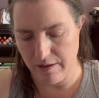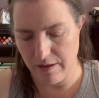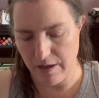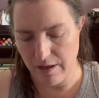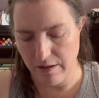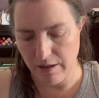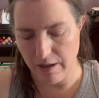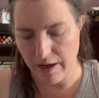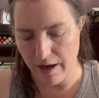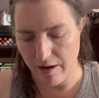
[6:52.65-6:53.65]
and then I
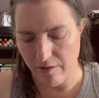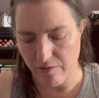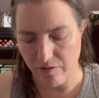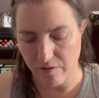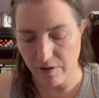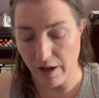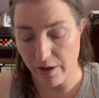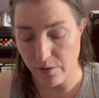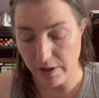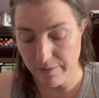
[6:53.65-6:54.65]
have
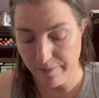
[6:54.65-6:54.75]
Coyote.